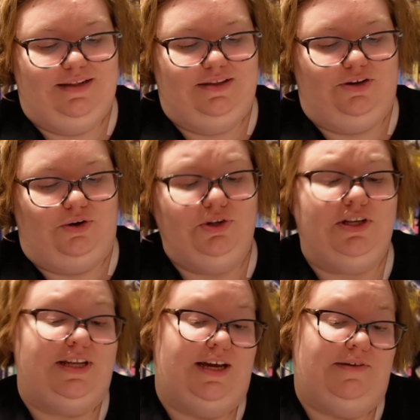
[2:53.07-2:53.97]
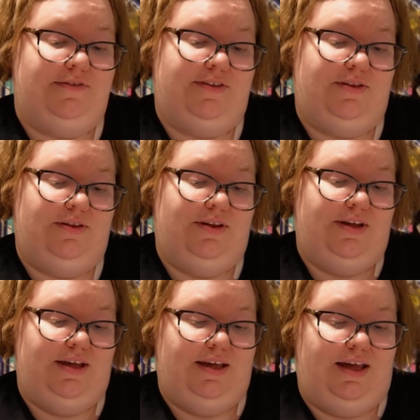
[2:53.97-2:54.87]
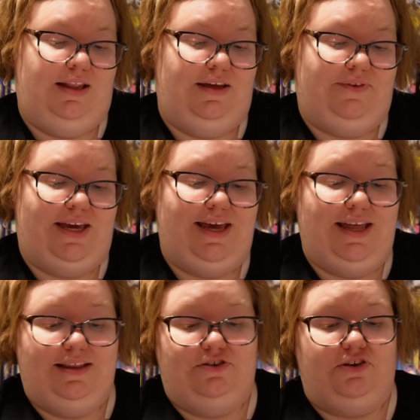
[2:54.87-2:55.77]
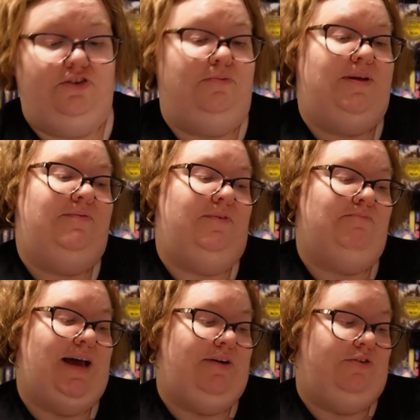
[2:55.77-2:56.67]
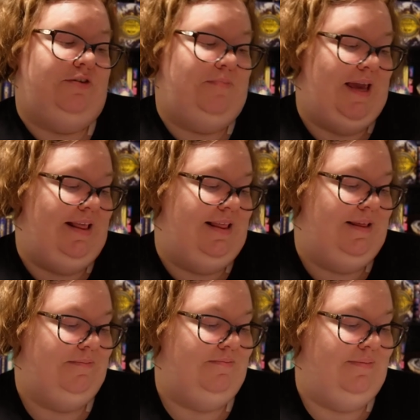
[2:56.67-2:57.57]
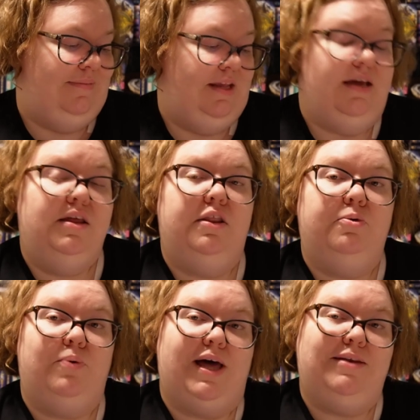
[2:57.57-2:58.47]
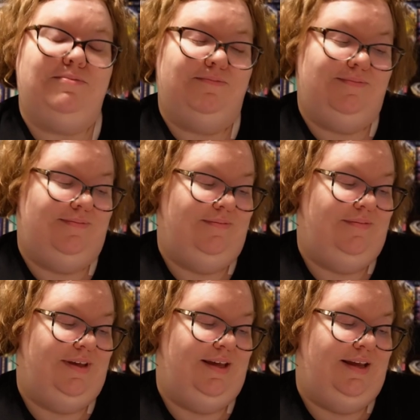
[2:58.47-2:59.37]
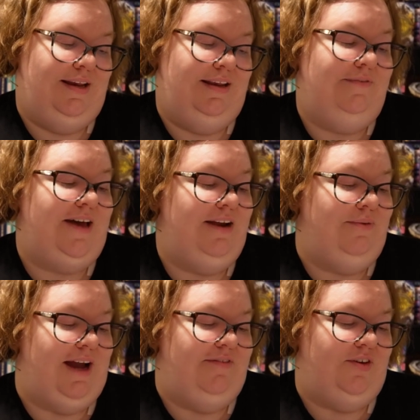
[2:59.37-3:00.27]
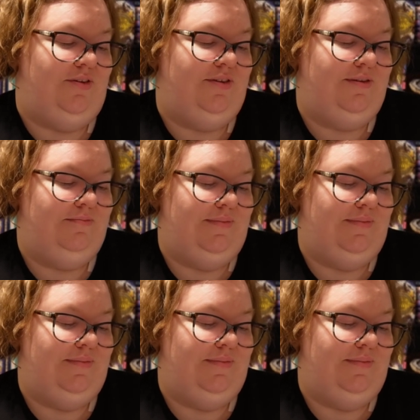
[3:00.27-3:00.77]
The Golden Doves, Olivia and the Gentleman from Outer Space, The One, Divine Rivals,